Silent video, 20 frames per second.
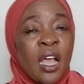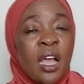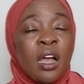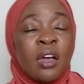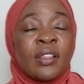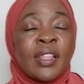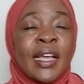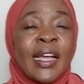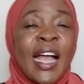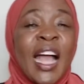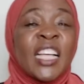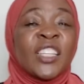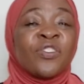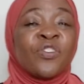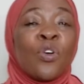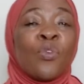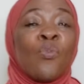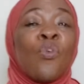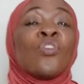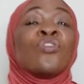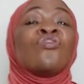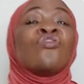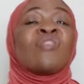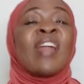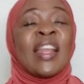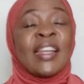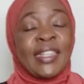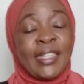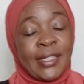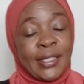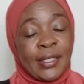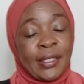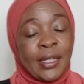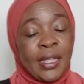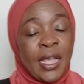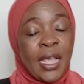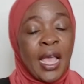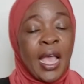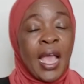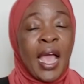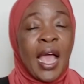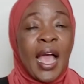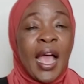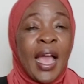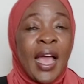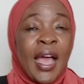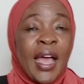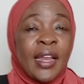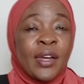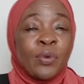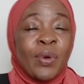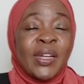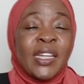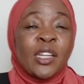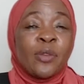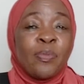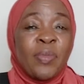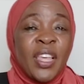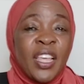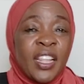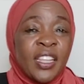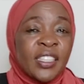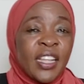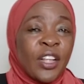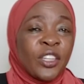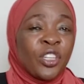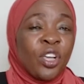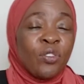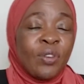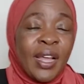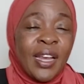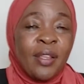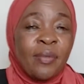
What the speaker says: the Cashflow Quadrant. And what it means, I'll show you an